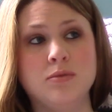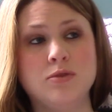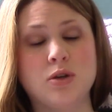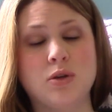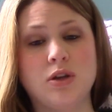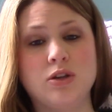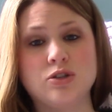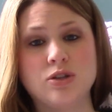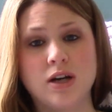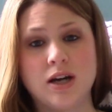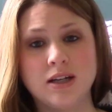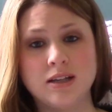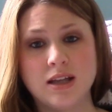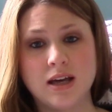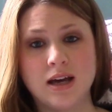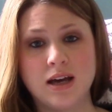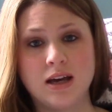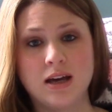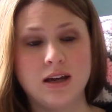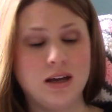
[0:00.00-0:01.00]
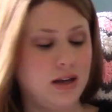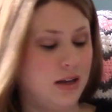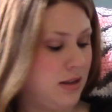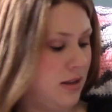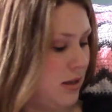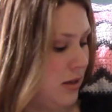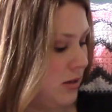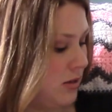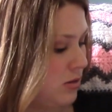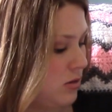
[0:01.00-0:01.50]
So they tried that, and
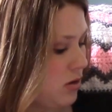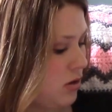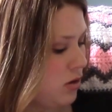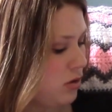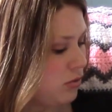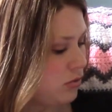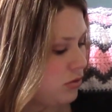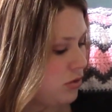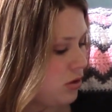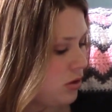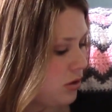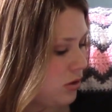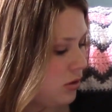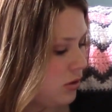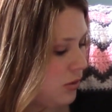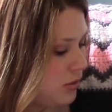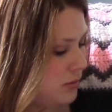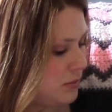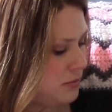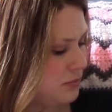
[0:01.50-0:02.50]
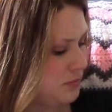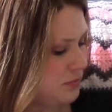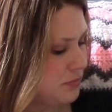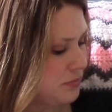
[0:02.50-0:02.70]
then, oh no.